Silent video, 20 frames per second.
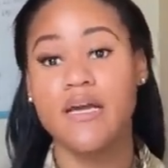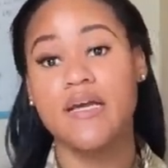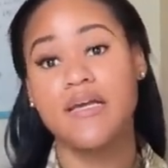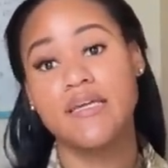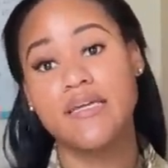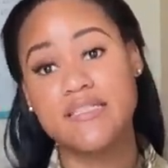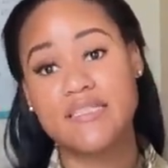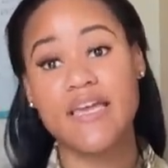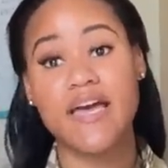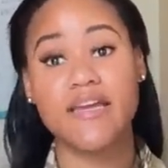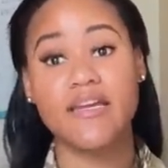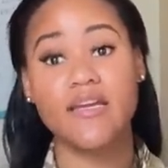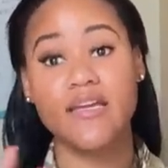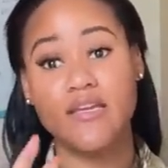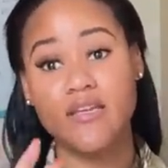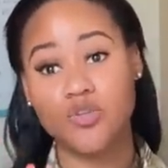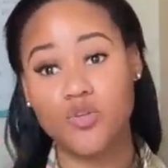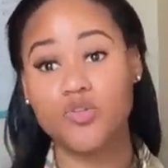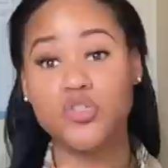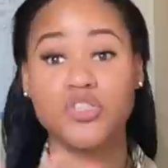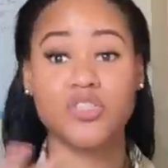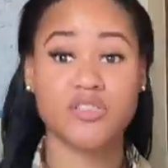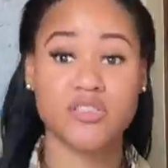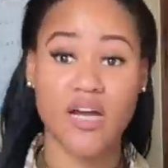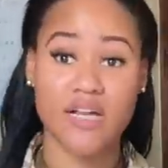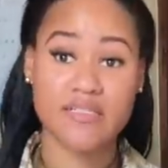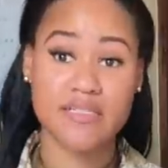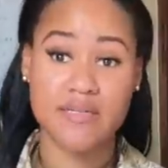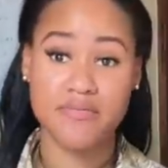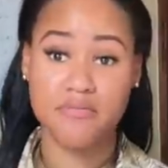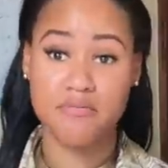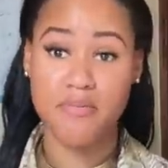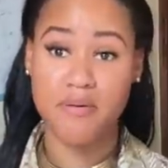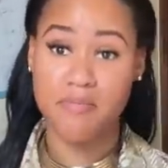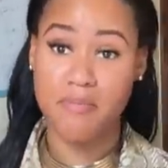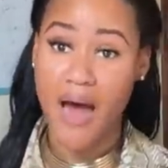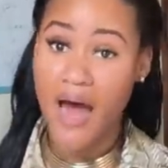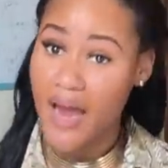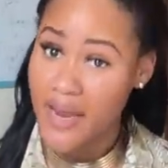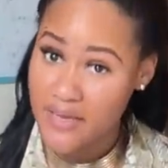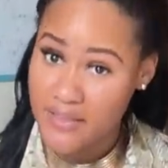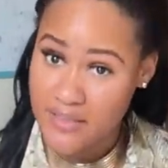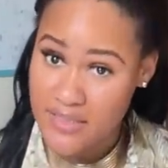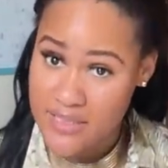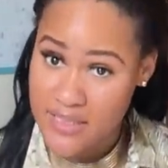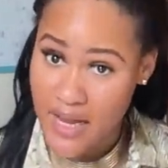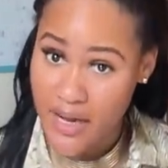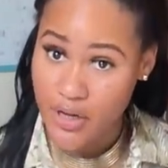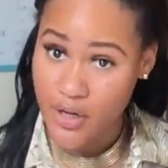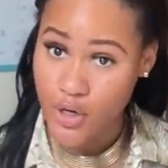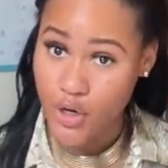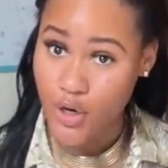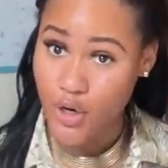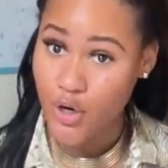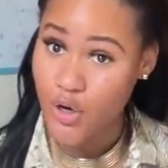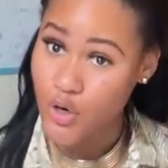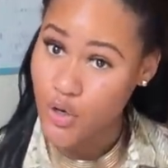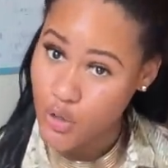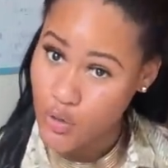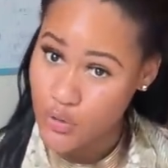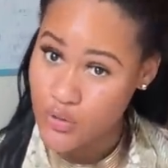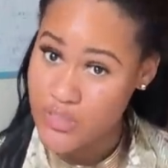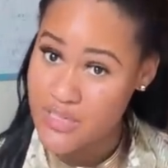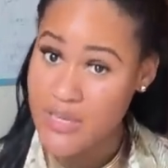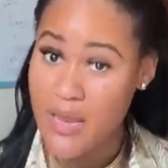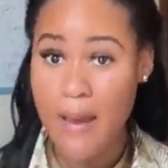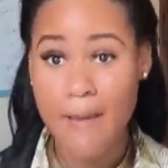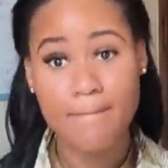He said, you should not even be buying designer goods,